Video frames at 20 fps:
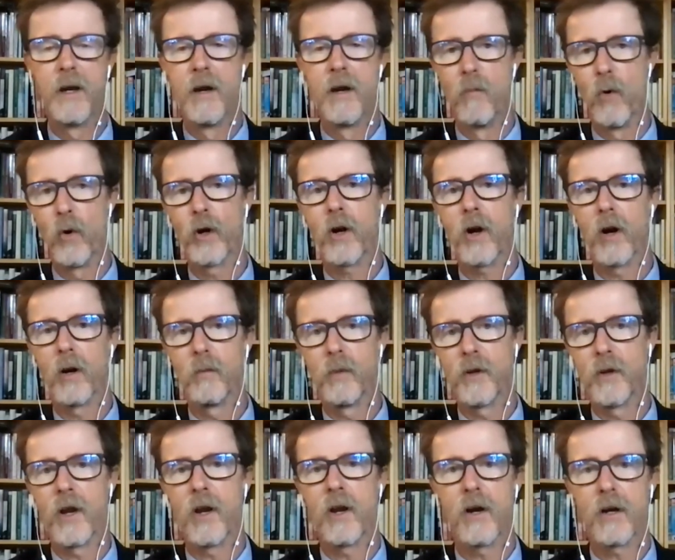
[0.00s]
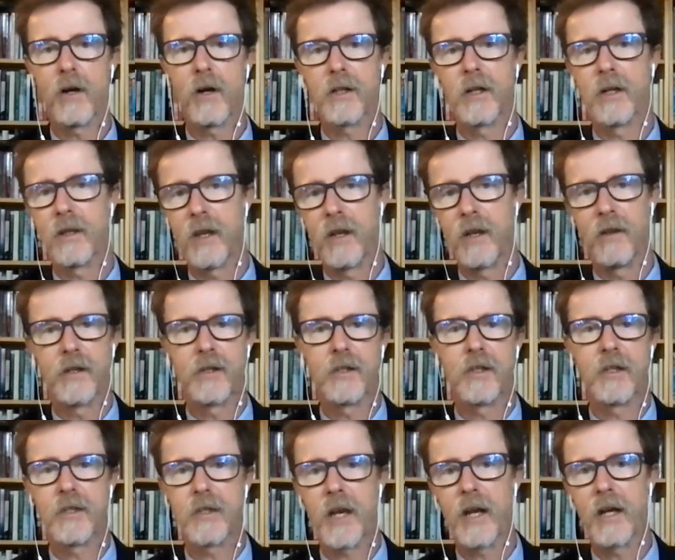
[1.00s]
more carbon dioxide than the
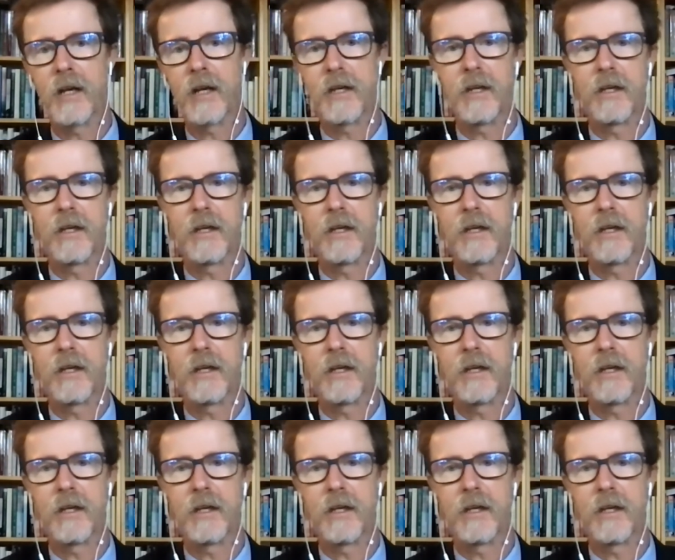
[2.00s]
society